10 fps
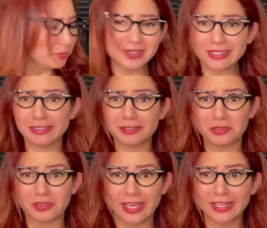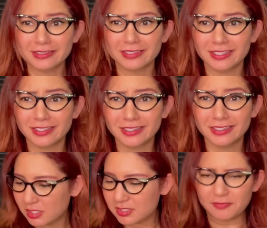willing to do that.
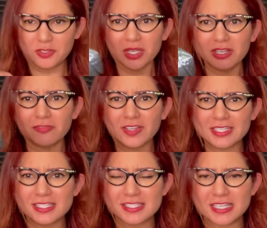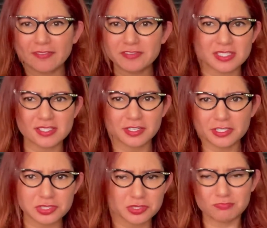So if you wanted to find his stuff, just
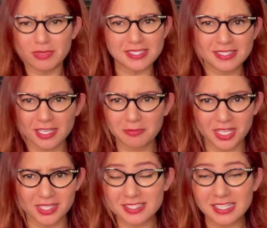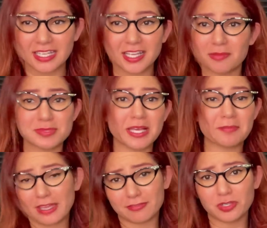search Mystic Mugs and it comes up
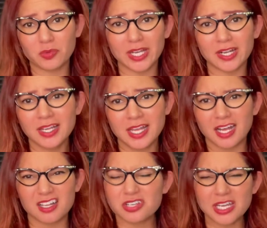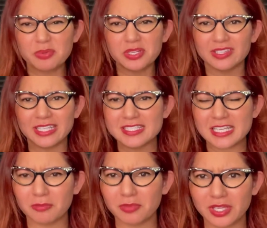everywhere. I'll try and put a link
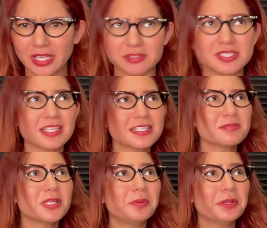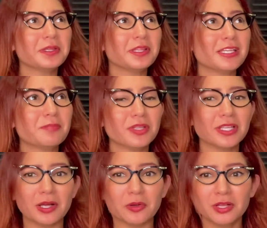down below. So things I'm going to put in the link
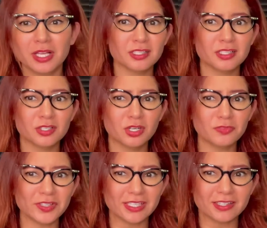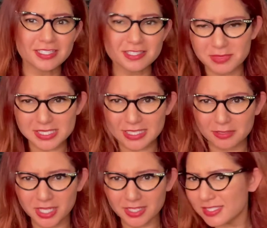below. Hopefully a link to Mystic
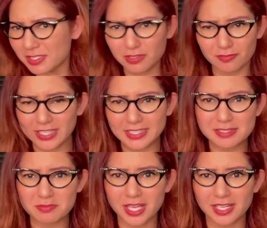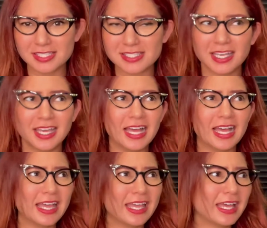Mugs so you can find his mugs.
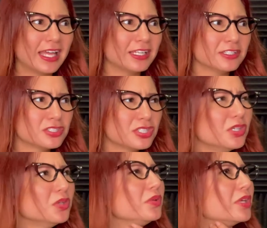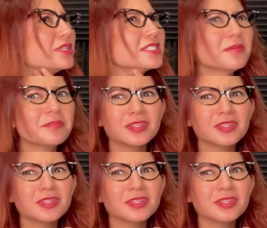And two, there was some,